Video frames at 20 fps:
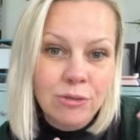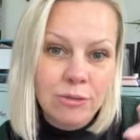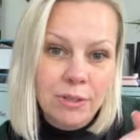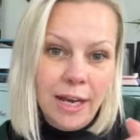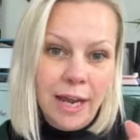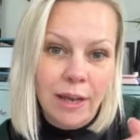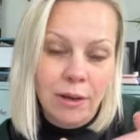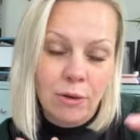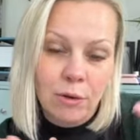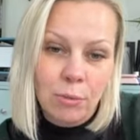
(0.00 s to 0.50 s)

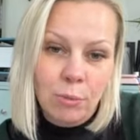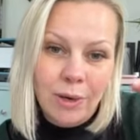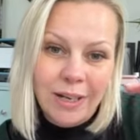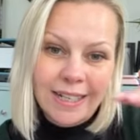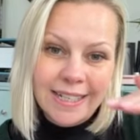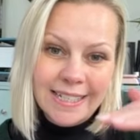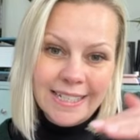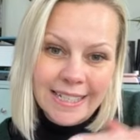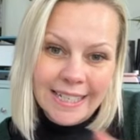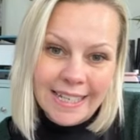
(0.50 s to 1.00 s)
nail will
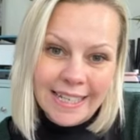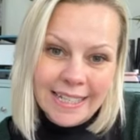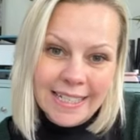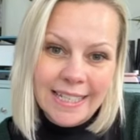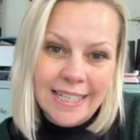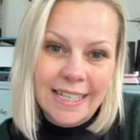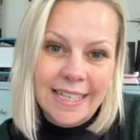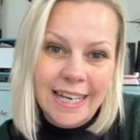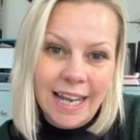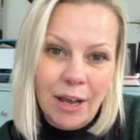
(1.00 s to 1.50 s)
adhere
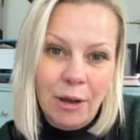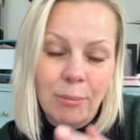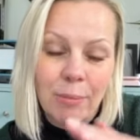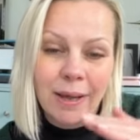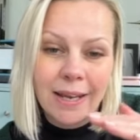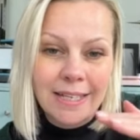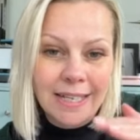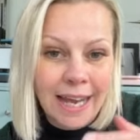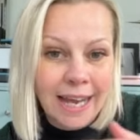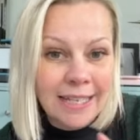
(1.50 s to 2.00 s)
to the nail
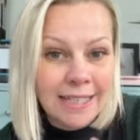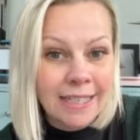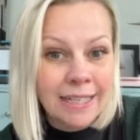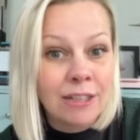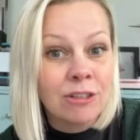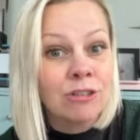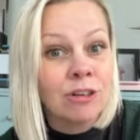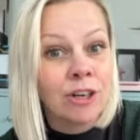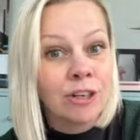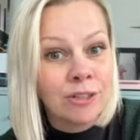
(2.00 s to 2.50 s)
bed as it
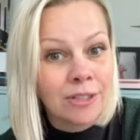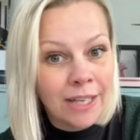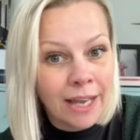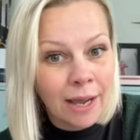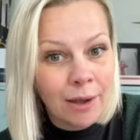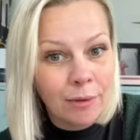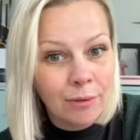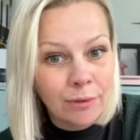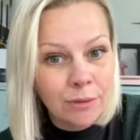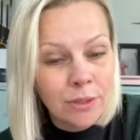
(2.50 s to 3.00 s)
grows
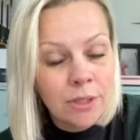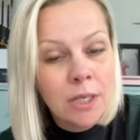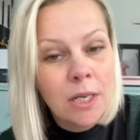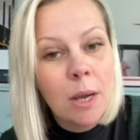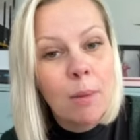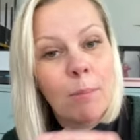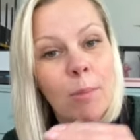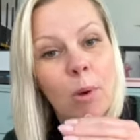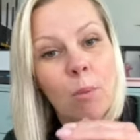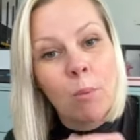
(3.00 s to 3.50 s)
out.
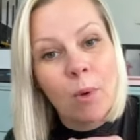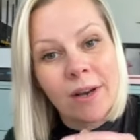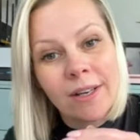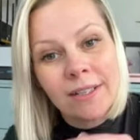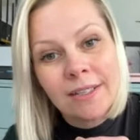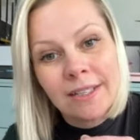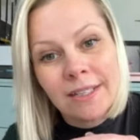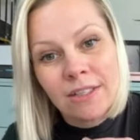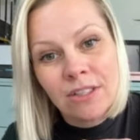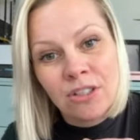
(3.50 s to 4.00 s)
But
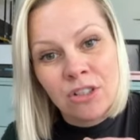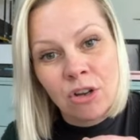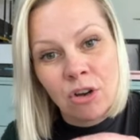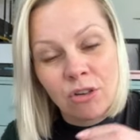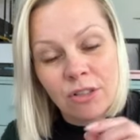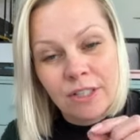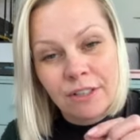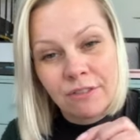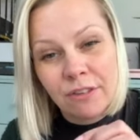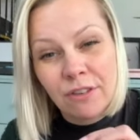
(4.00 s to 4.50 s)
once it's
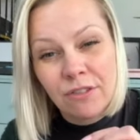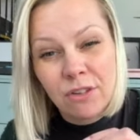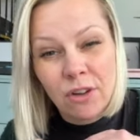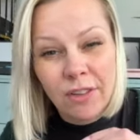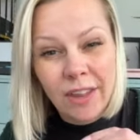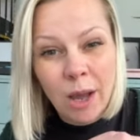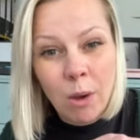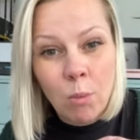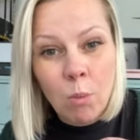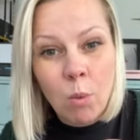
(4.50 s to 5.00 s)
knocked, if you've got
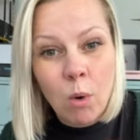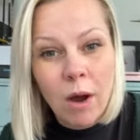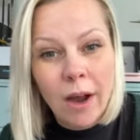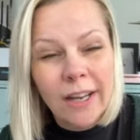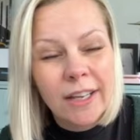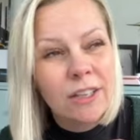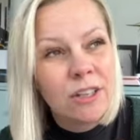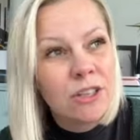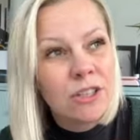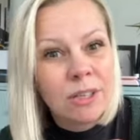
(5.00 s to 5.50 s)
that
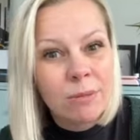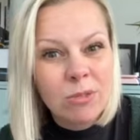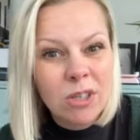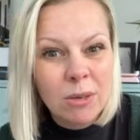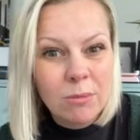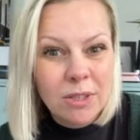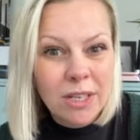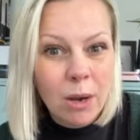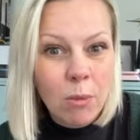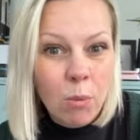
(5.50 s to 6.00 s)
white,
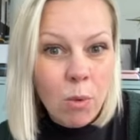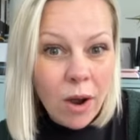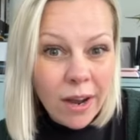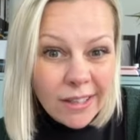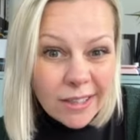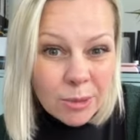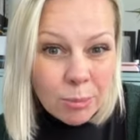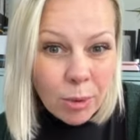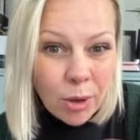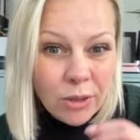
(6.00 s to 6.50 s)
sometimes you get
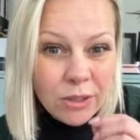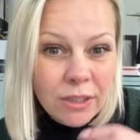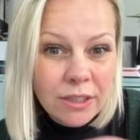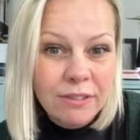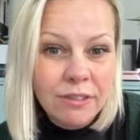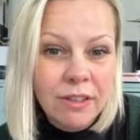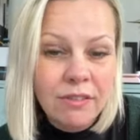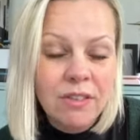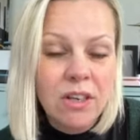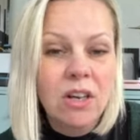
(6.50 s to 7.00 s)
white spots
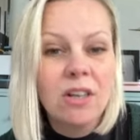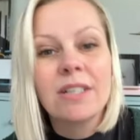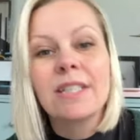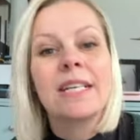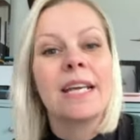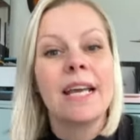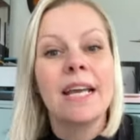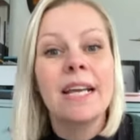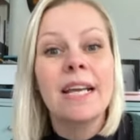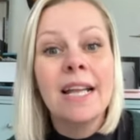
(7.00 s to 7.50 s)
if you've knocked
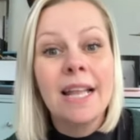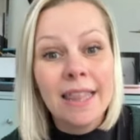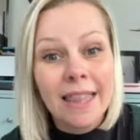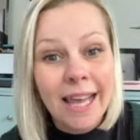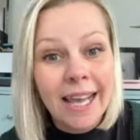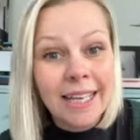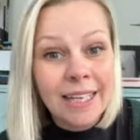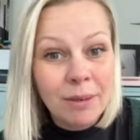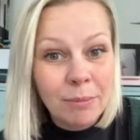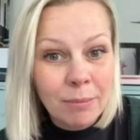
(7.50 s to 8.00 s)
it,
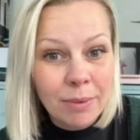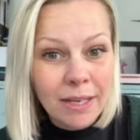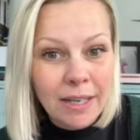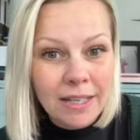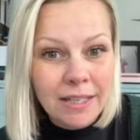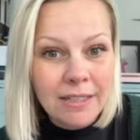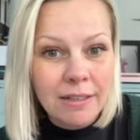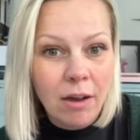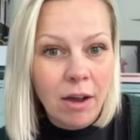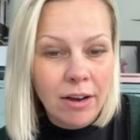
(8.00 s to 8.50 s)
that can be a
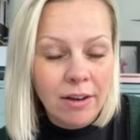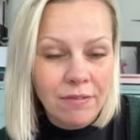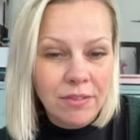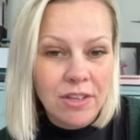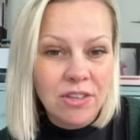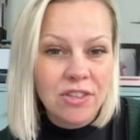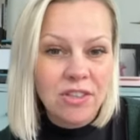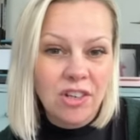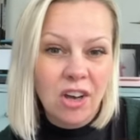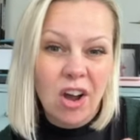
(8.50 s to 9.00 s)
sign of the
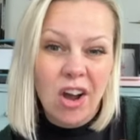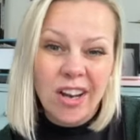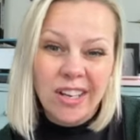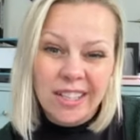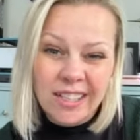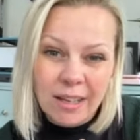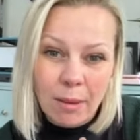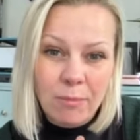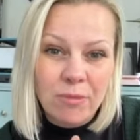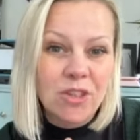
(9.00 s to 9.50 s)
start, and
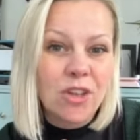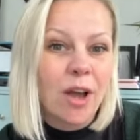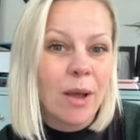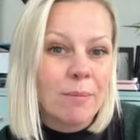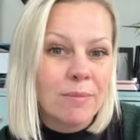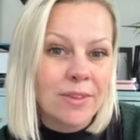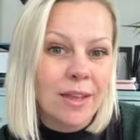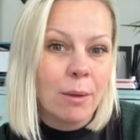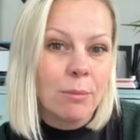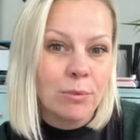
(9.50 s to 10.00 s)

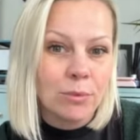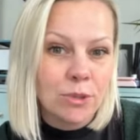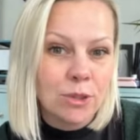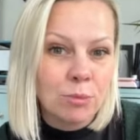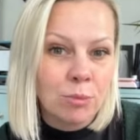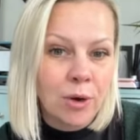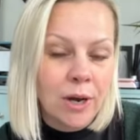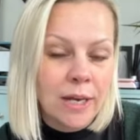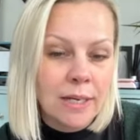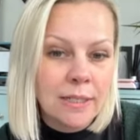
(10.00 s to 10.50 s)
sometimes that will
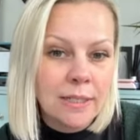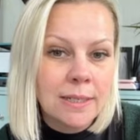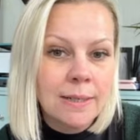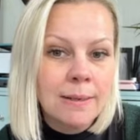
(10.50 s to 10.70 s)
spread.